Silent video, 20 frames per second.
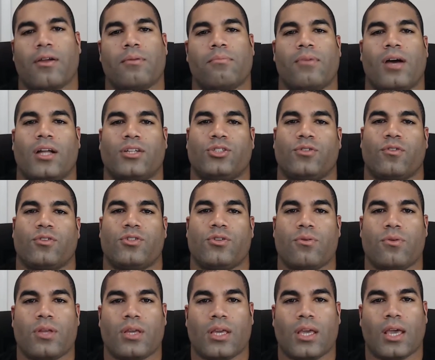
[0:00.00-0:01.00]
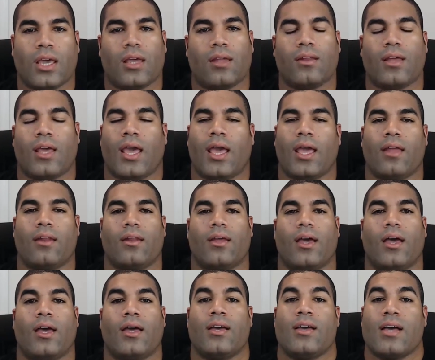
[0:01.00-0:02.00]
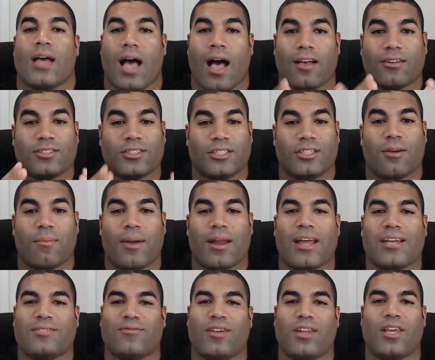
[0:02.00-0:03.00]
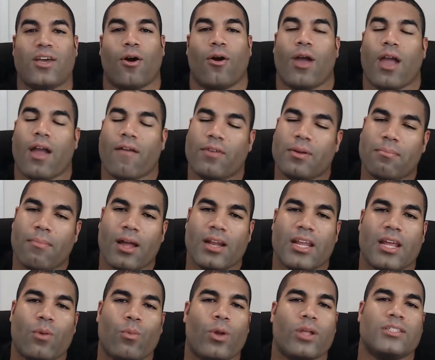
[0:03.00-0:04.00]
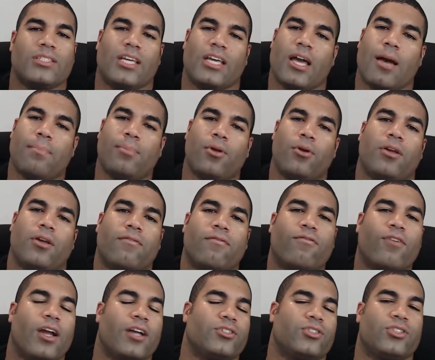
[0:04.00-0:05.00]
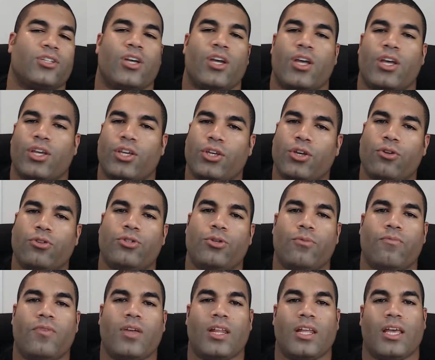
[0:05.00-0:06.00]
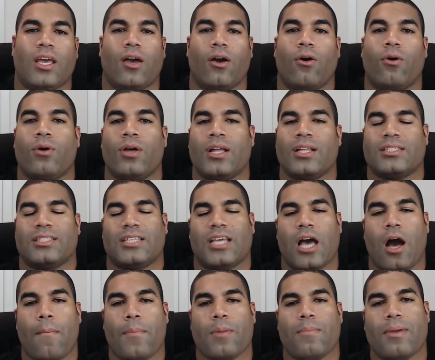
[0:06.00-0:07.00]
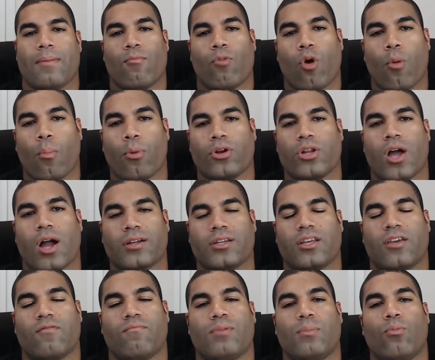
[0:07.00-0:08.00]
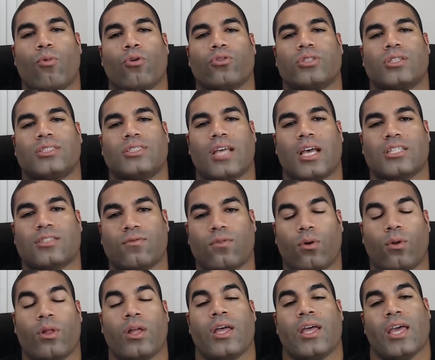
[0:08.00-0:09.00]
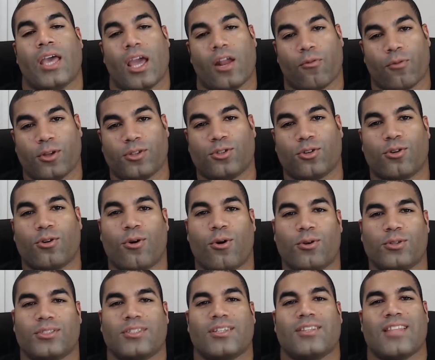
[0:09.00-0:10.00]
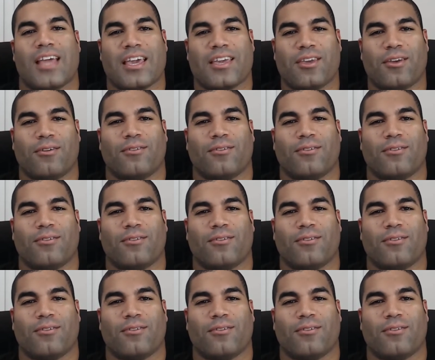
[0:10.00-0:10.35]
much for tuning in, and I'll see you on my next video. Every Monday and Wednesday, uploading a fresh YouTube video to help you be more productive, be more successful, and reach your goals. Thank you.